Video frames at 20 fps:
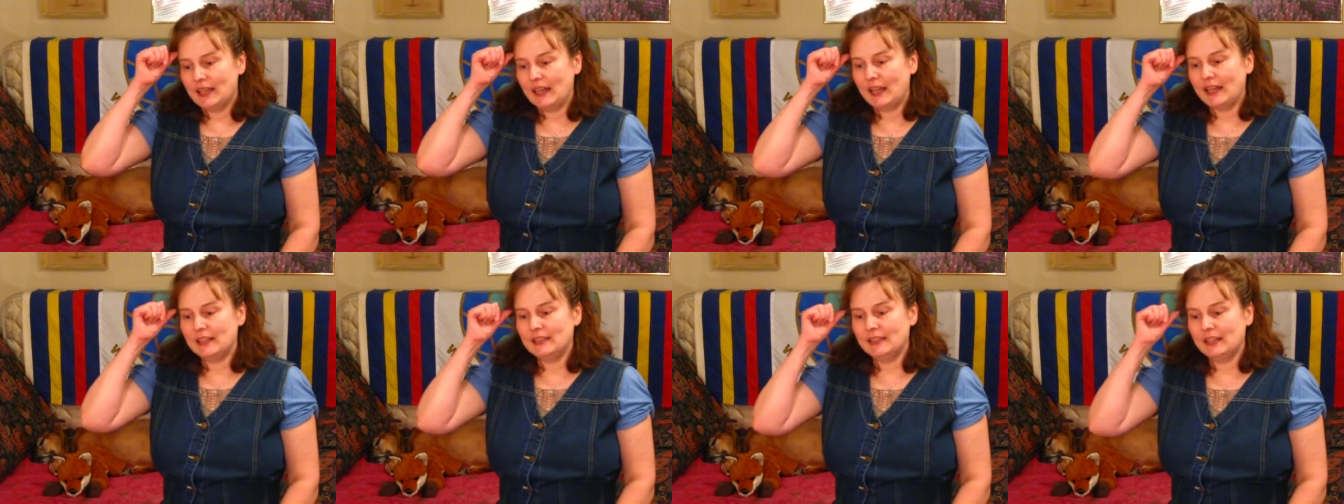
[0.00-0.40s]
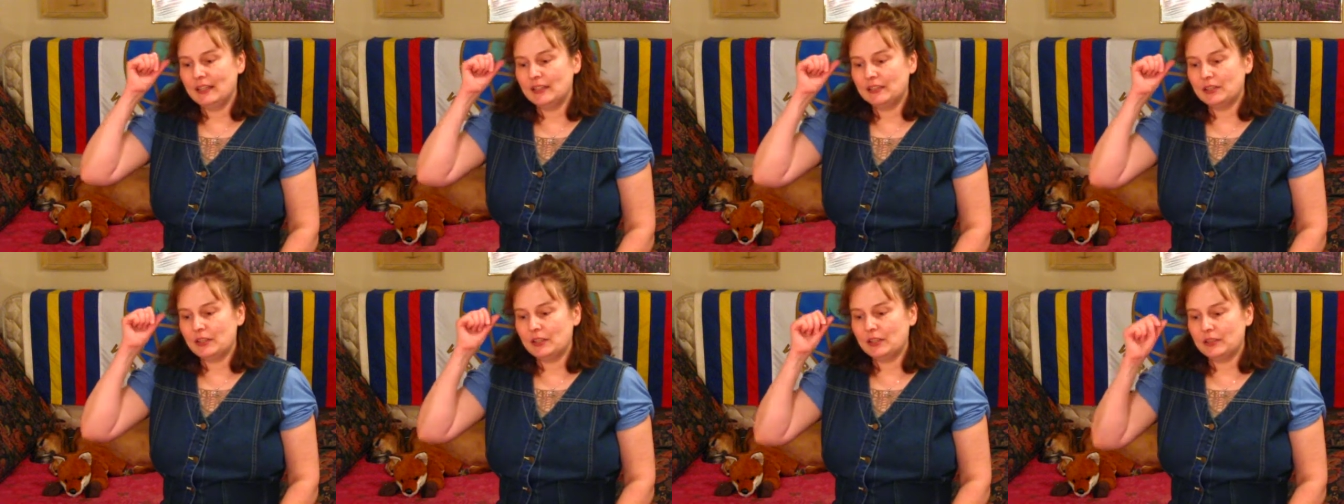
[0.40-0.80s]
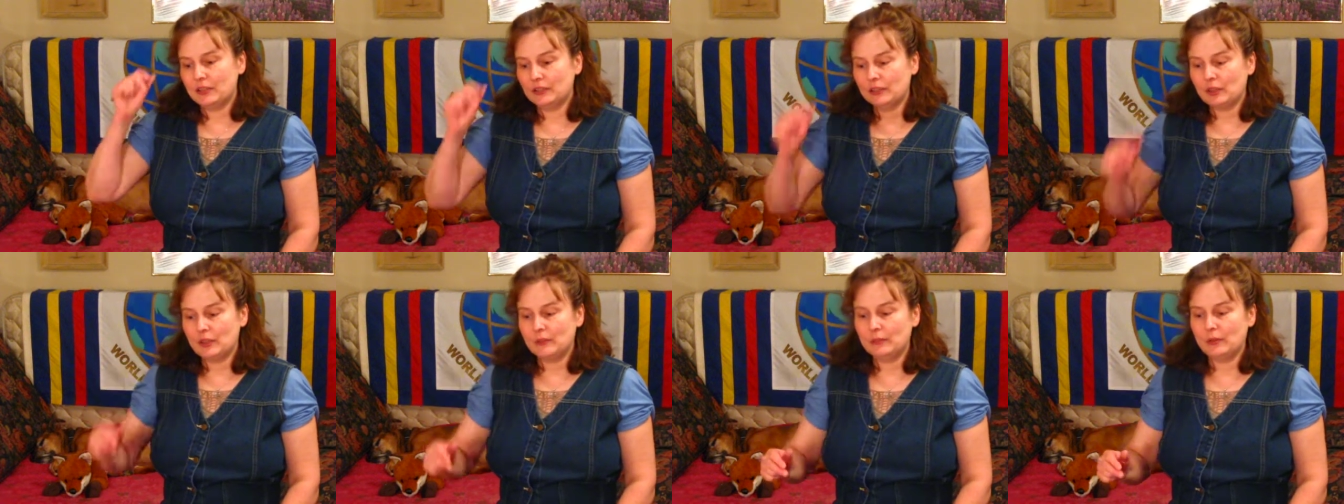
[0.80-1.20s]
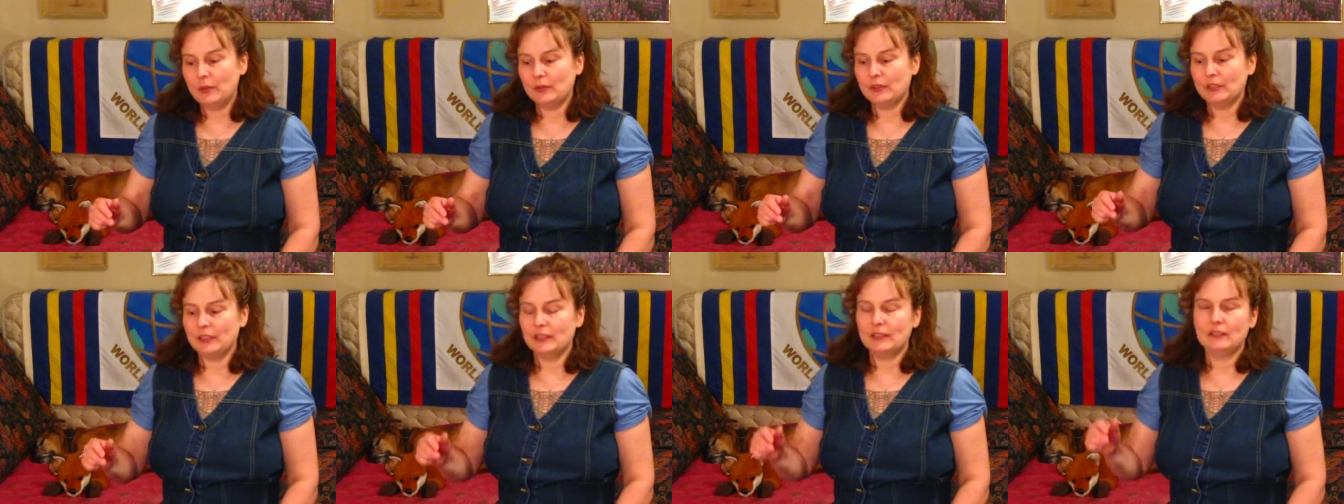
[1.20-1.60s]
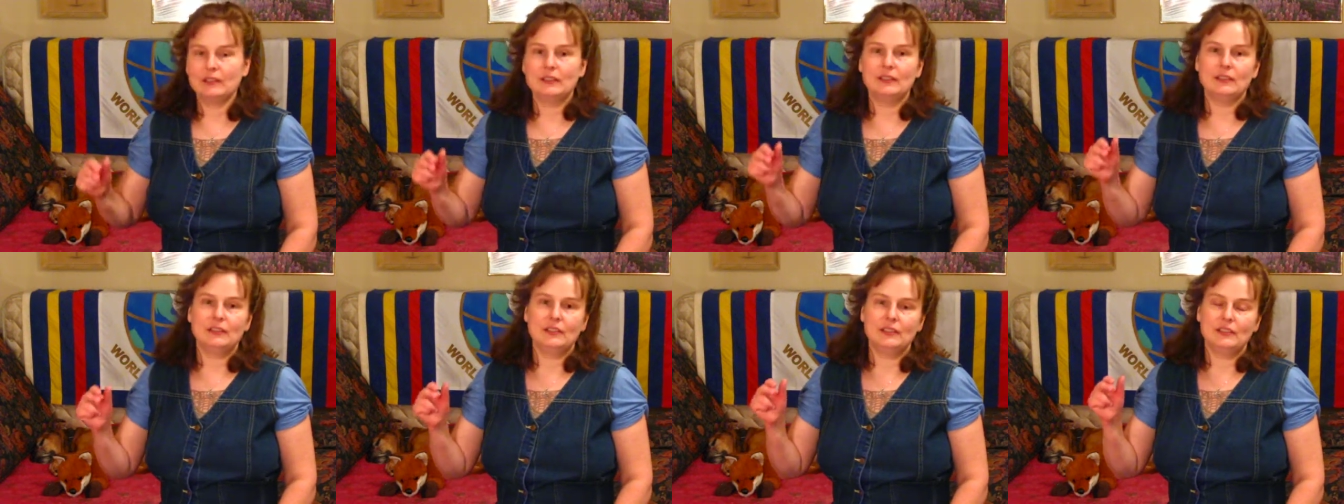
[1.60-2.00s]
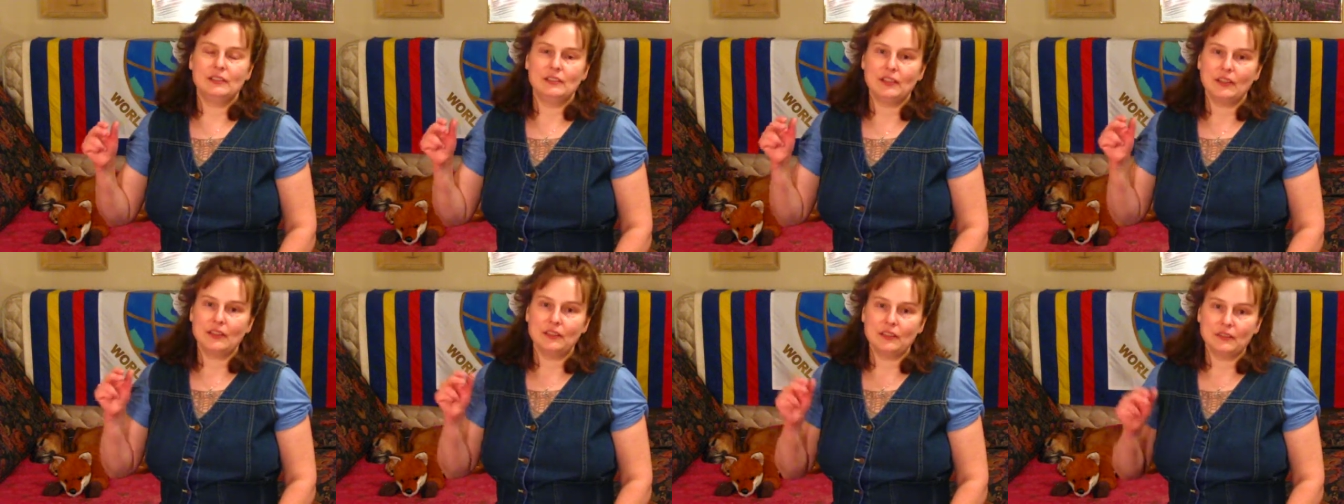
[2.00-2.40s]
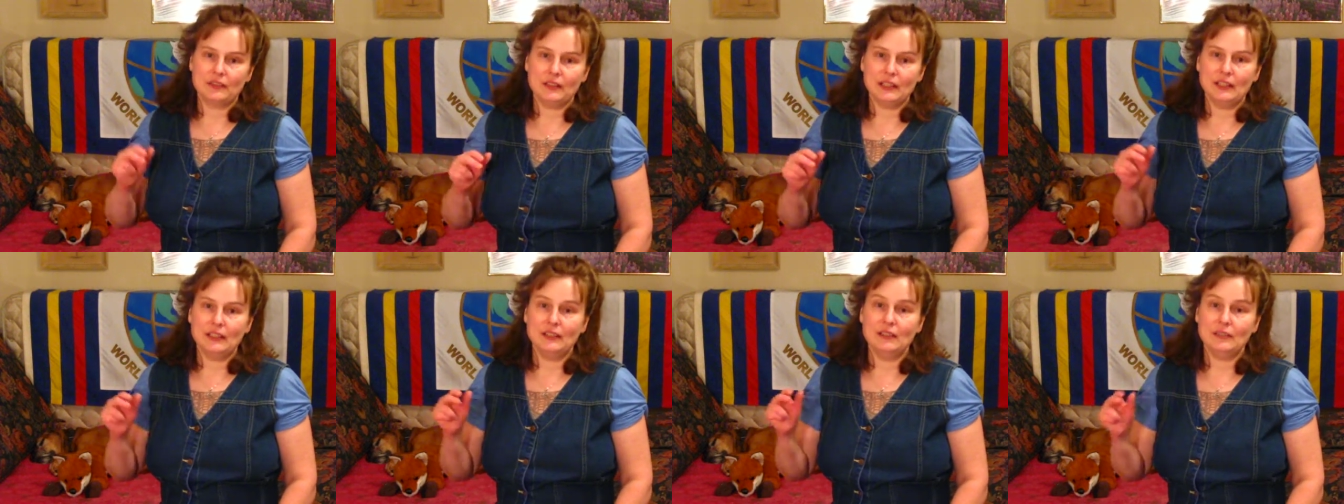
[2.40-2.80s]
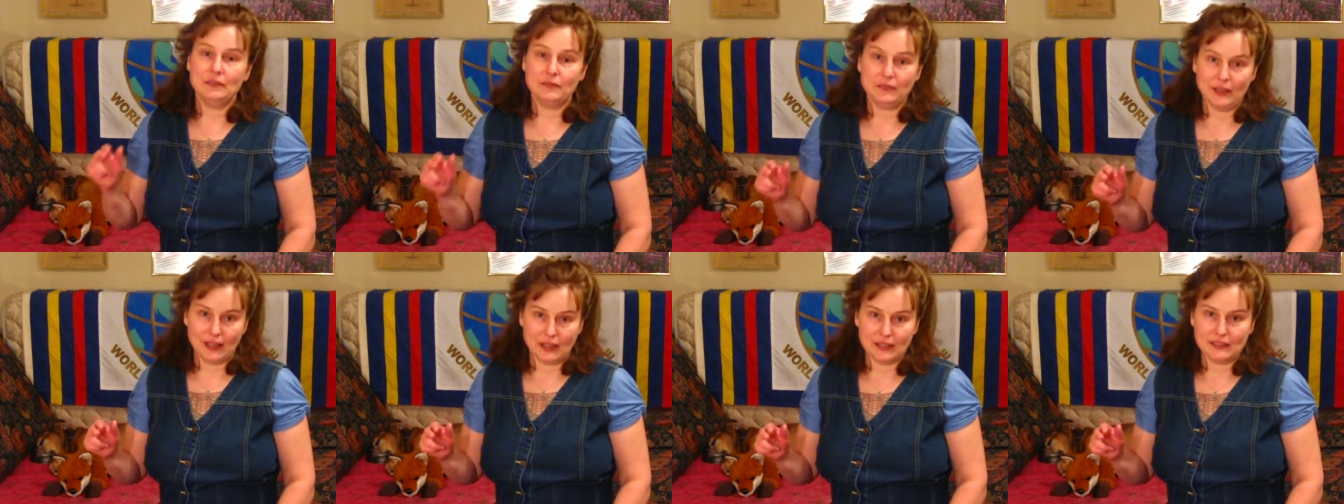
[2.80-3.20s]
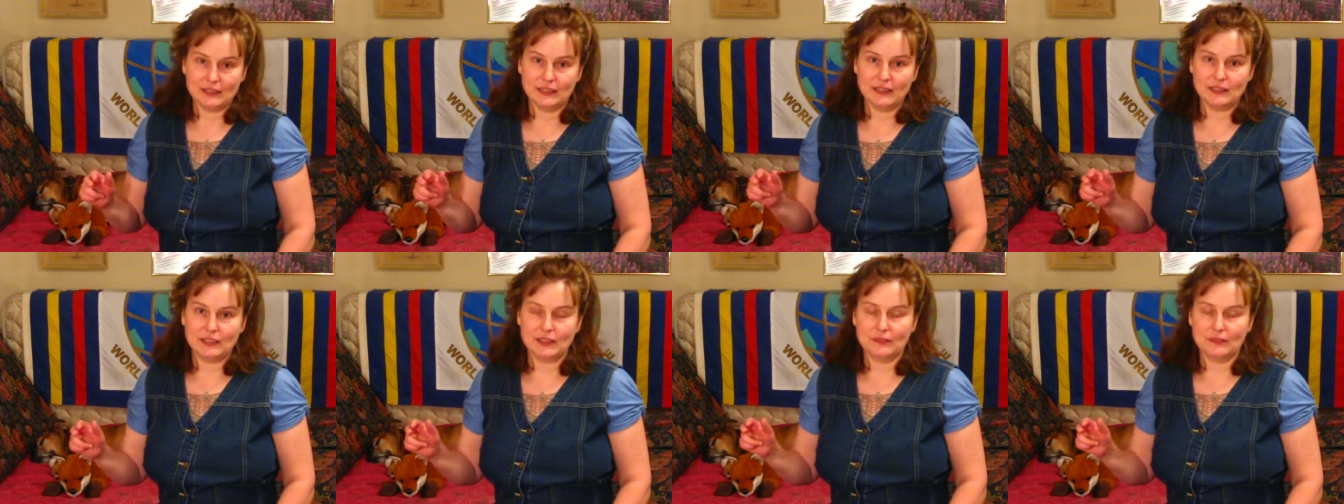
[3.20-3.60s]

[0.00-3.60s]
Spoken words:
And then the third component is the 3 facets of